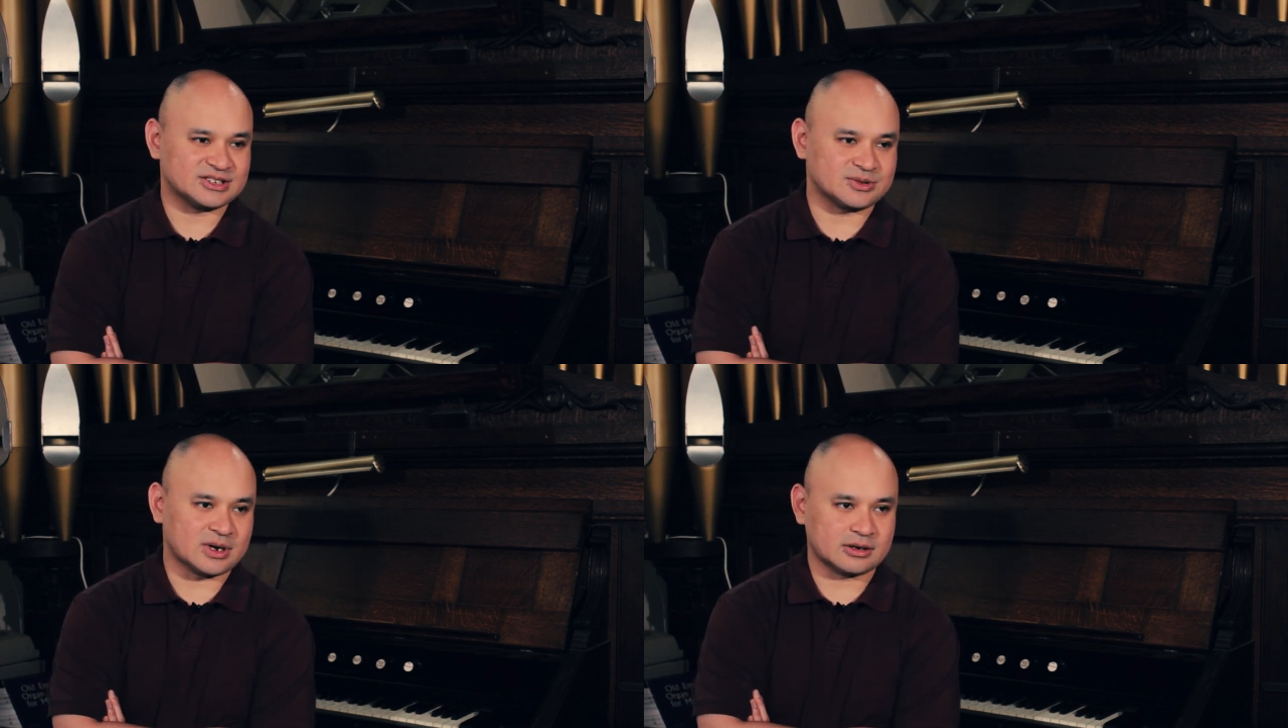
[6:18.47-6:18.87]

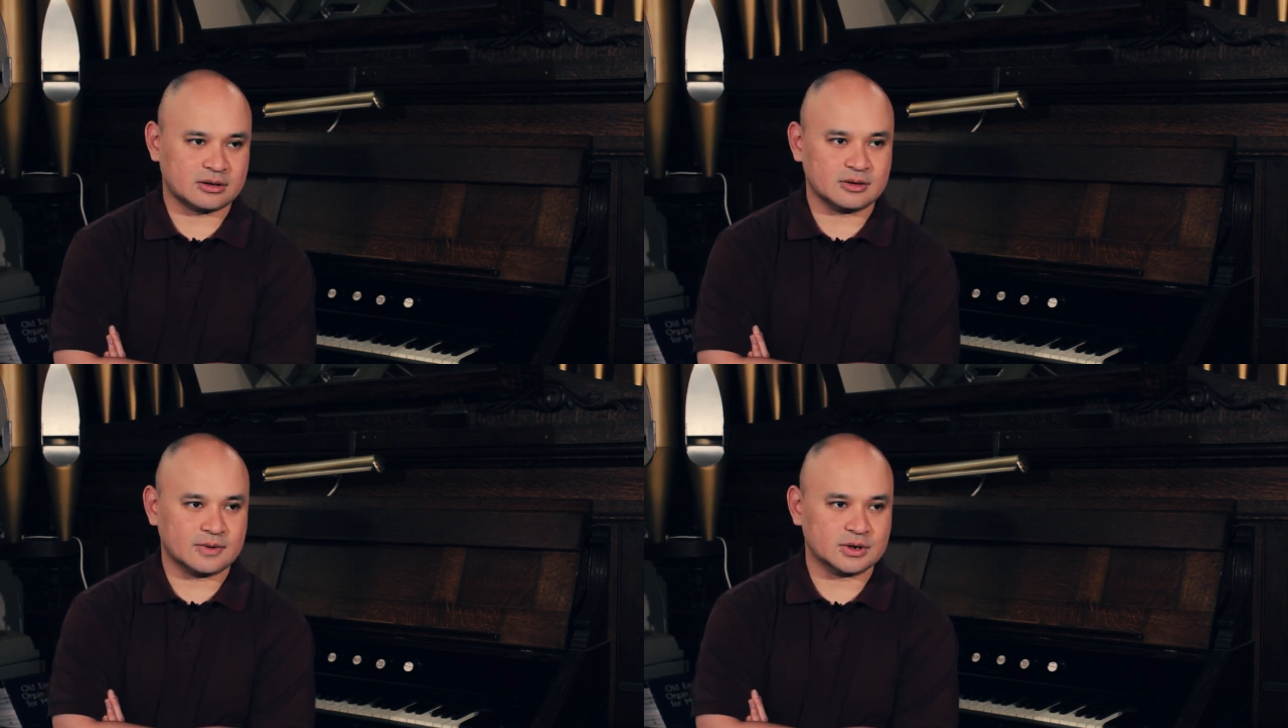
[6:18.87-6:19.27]
who had a
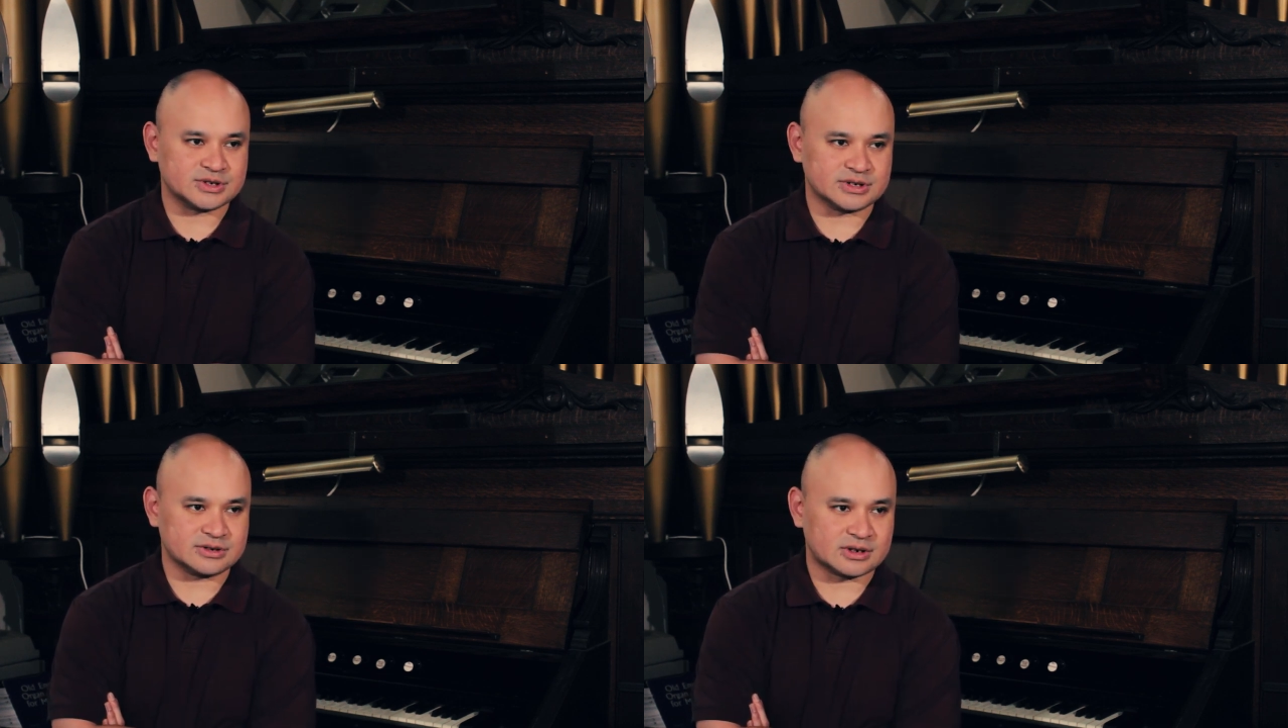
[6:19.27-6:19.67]

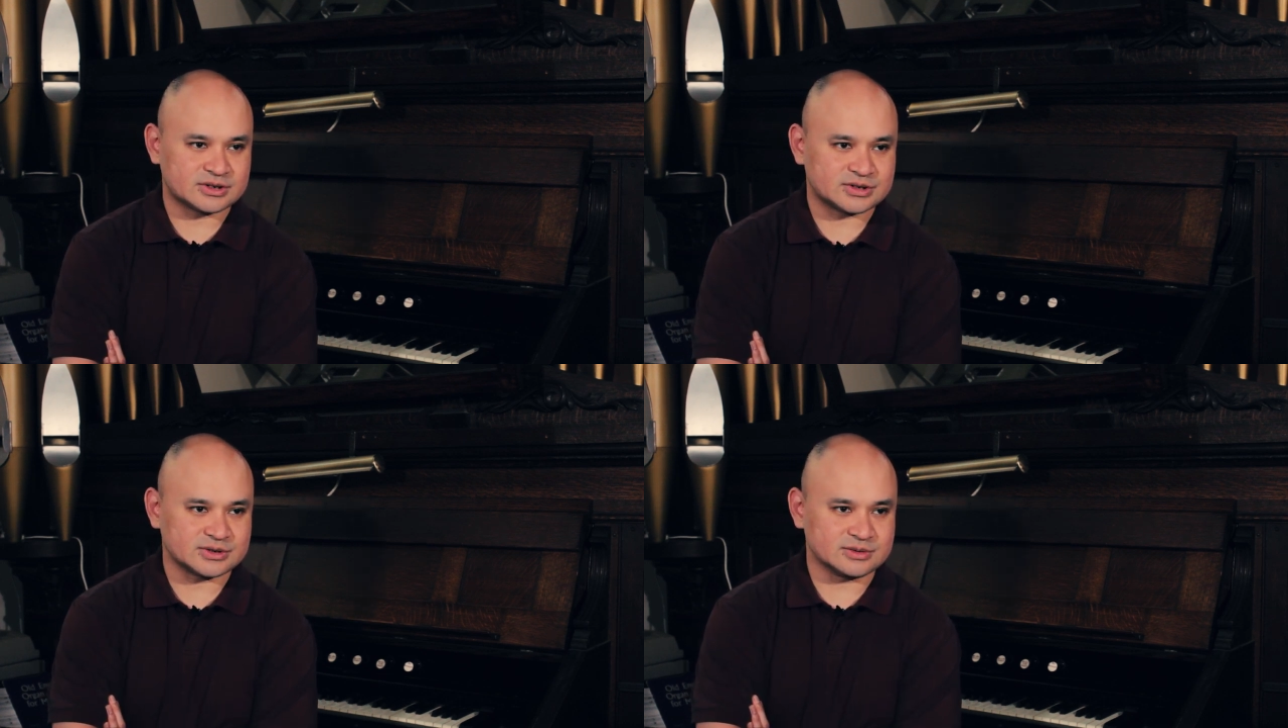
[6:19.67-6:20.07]
devotion
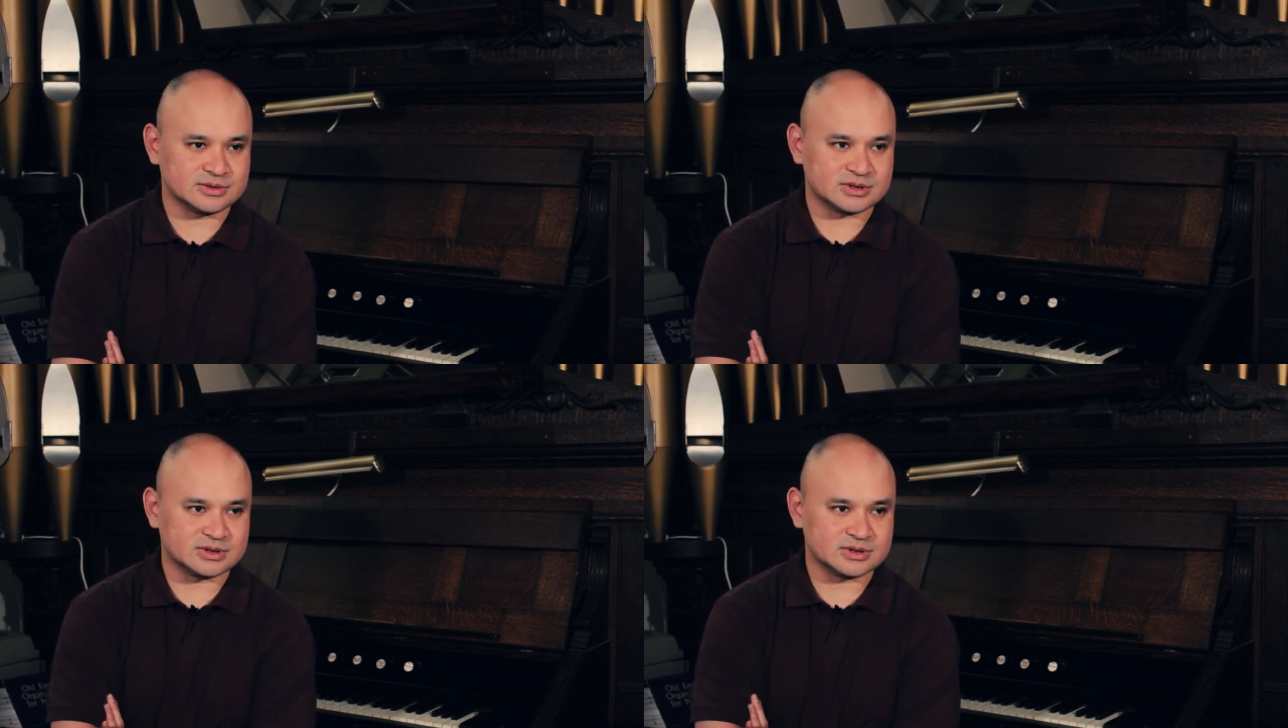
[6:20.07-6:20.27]
to